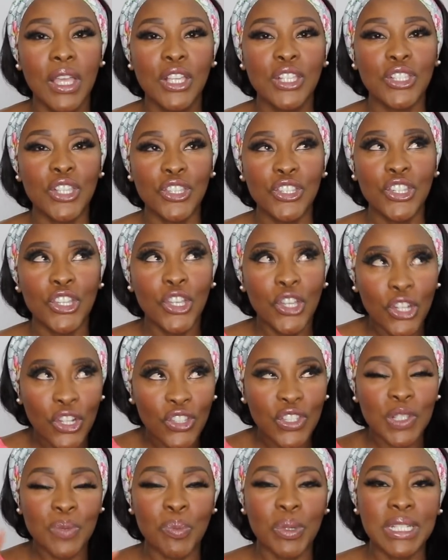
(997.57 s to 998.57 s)
So she
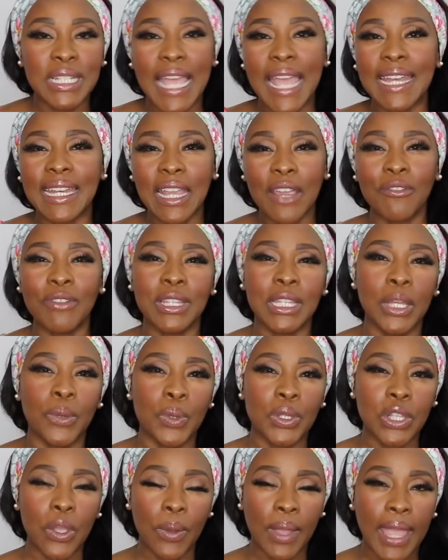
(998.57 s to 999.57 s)
couldn't just pretend
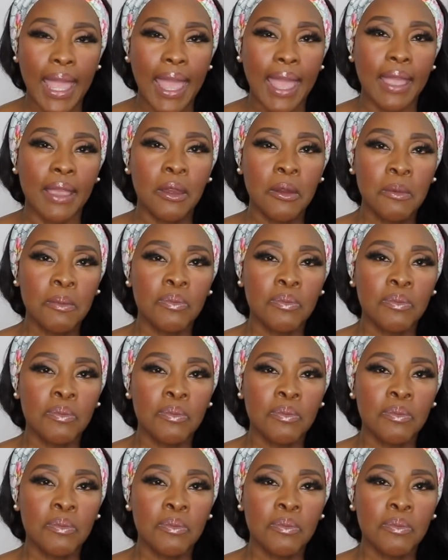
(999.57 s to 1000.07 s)
everything was okay.